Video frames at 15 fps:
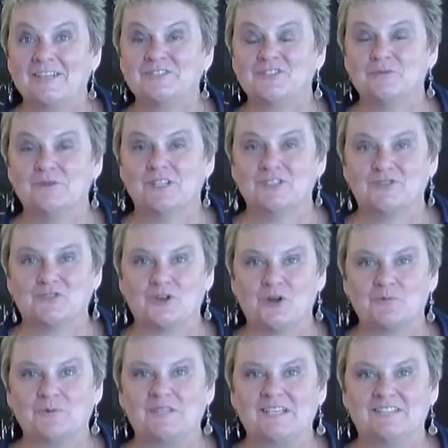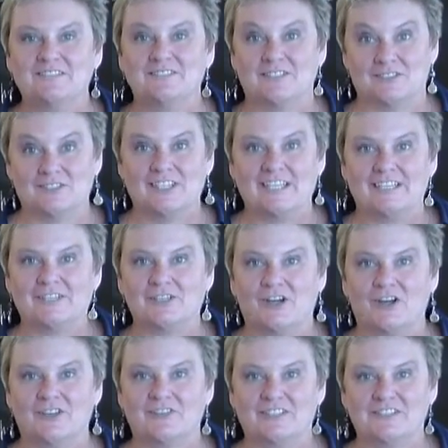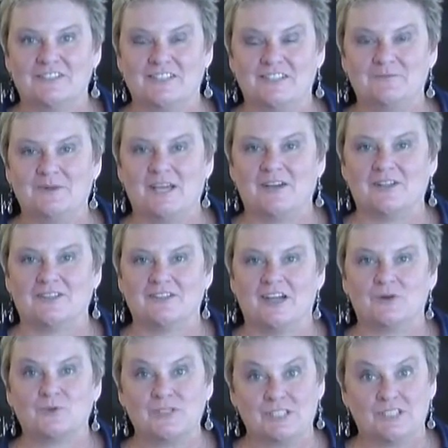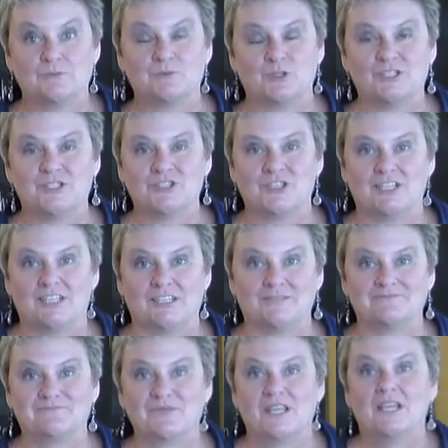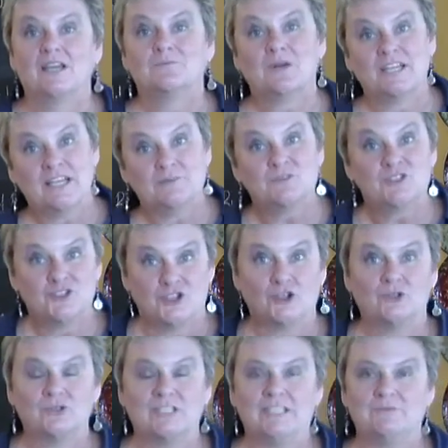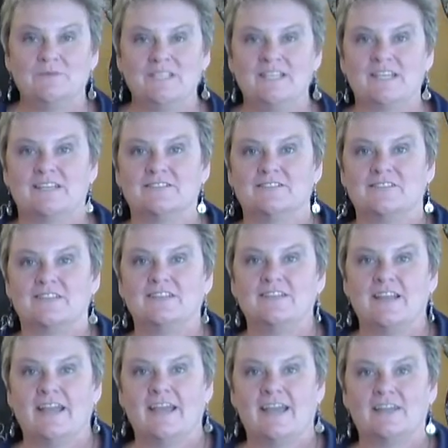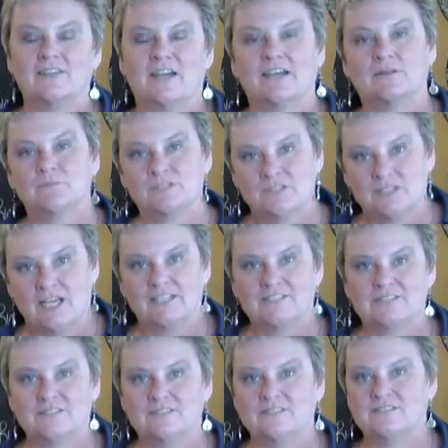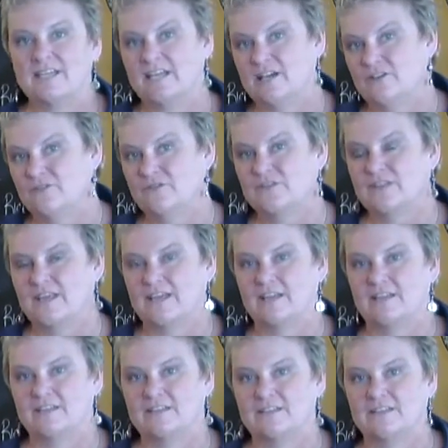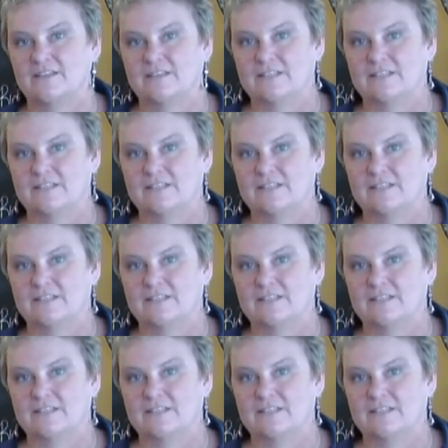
thanks so much for opening the link on this email. I really appreciate it. My name's Jolene McKenzie and I'm a licensed health and